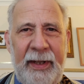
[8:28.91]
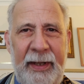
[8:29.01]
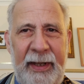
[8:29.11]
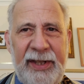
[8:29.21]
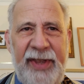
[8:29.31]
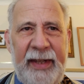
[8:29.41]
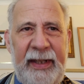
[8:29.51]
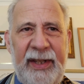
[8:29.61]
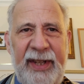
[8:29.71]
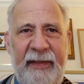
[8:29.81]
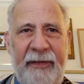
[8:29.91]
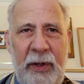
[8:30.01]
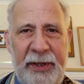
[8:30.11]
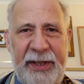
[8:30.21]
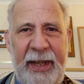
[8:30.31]
is that it is a
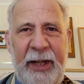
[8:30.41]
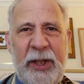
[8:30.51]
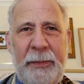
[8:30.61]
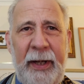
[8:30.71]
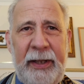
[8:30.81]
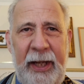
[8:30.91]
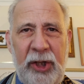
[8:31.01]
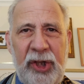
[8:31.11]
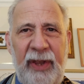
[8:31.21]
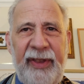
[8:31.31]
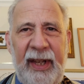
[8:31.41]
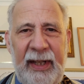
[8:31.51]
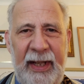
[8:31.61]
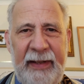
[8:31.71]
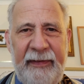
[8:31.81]
false expectation
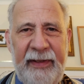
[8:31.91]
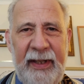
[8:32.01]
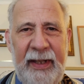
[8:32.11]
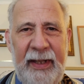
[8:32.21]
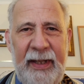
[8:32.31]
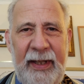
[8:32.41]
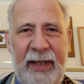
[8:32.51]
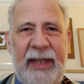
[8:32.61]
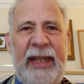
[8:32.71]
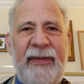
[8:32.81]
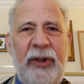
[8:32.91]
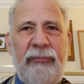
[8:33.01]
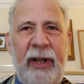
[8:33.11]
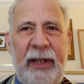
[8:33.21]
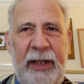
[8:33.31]
that life, even
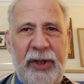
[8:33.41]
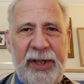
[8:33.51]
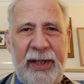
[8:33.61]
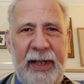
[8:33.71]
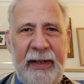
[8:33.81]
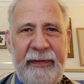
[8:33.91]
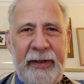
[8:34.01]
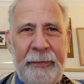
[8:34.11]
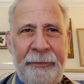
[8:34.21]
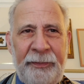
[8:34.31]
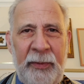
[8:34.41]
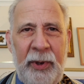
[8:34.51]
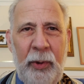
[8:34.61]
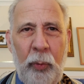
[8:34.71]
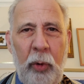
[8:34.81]
religious life,
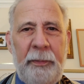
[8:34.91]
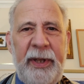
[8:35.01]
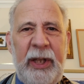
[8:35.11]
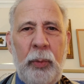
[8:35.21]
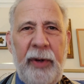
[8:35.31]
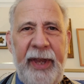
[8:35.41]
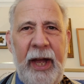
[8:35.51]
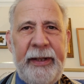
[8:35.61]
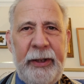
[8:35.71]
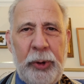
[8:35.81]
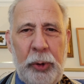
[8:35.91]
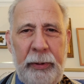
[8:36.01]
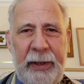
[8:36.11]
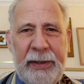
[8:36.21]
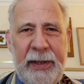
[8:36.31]
will be without
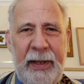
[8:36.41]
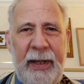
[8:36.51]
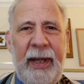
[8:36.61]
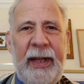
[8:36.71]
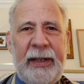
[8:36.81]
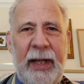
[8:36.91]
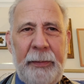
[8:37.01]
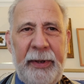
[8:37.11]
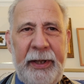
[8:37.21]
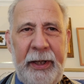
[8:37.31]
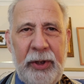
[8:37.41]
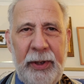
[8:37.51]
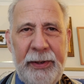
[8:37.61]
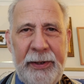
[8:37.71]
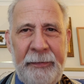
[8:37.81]
intrigues and
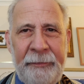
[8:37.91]
complications.